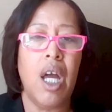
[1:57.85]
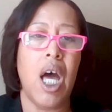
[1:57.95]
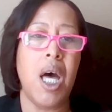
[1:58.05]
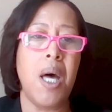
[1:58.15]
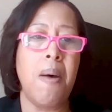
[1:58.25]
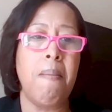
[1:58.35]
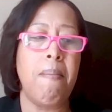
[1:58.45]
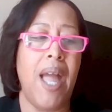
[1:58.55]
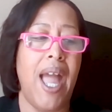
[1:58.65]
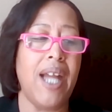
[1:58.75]

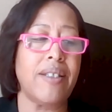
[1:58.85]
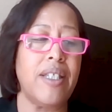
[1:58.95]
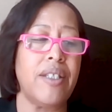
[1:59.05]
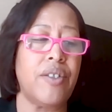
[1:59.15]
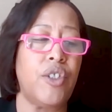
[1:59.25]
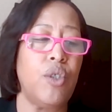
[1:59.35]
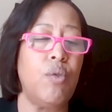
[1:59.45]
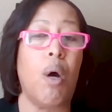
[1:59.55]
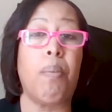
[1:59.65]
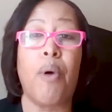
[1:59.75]
access
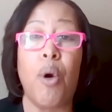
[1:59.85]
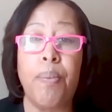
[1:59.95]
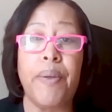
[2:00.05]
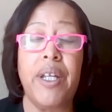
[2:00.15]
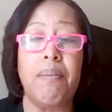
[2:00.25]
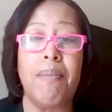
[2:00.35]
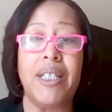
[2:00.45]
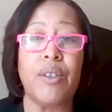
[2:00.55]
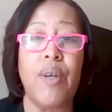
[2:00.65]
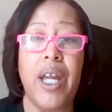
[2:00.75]
to appropriate
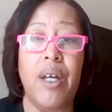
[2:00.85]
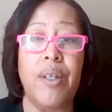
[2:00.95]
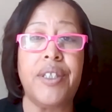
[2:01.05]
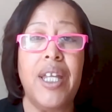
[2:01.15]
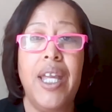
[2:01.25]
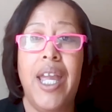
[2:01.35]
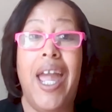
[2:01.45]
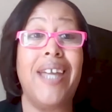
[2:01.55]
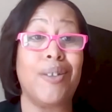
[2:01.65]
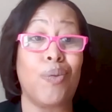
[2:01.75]
mental health
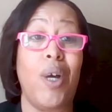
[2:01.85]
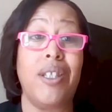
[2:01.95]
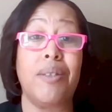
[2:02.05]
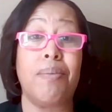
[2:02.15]
as well as